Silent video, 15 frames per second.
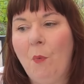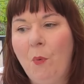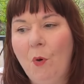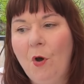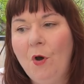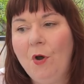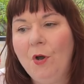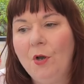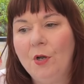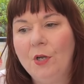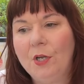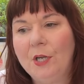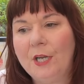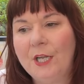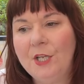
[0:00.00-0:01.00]
What
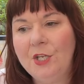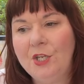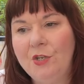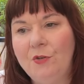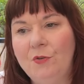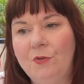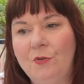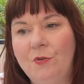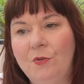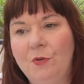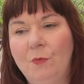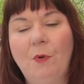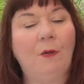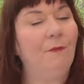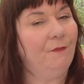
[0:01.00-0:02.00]
can you,
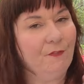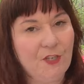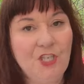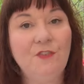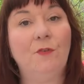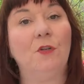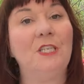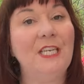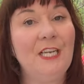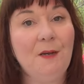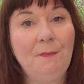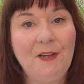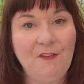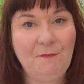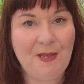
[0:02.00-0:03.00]
well, first of all, take a
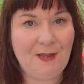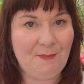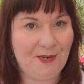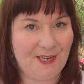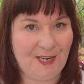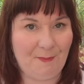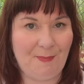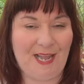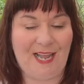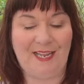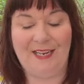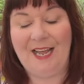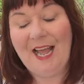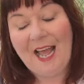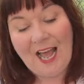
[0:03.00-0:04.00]
bit of paper and a
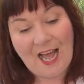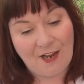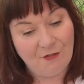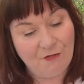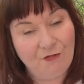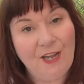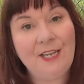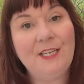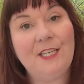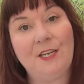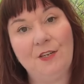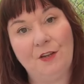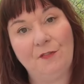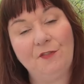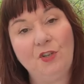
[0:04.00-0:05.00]
pen and write
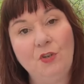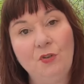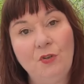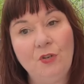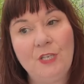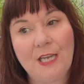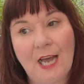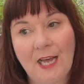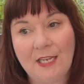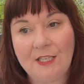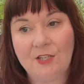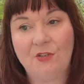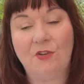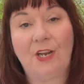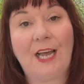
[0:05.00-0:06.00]
down a few
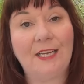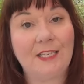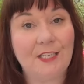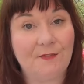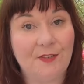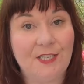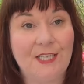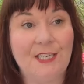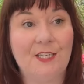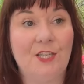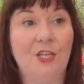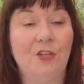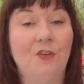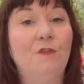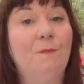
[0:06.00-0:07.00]
tasks or activities
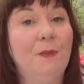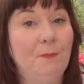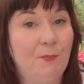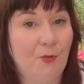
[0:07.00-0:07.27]
that you've been